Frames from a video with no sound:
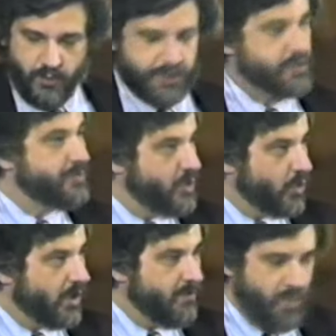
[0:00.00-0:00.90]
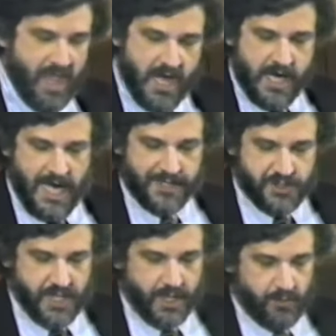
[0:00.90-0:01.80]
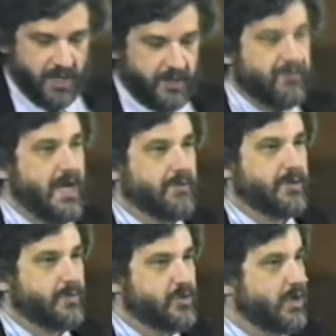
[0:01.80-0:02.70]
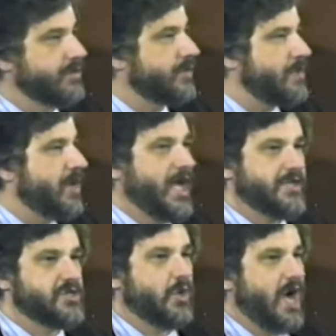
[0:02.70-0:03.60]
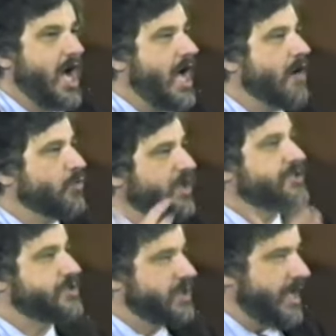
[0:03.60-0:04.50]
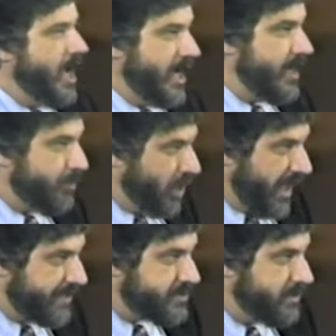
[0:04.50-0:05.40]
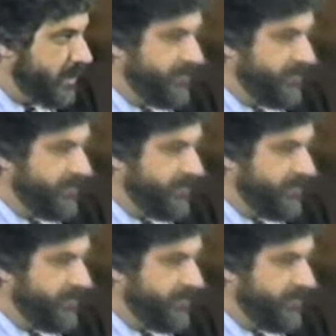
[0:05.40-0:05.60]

which is pure, and second, by the fact that the drug that they buy is so outrageously highly priced,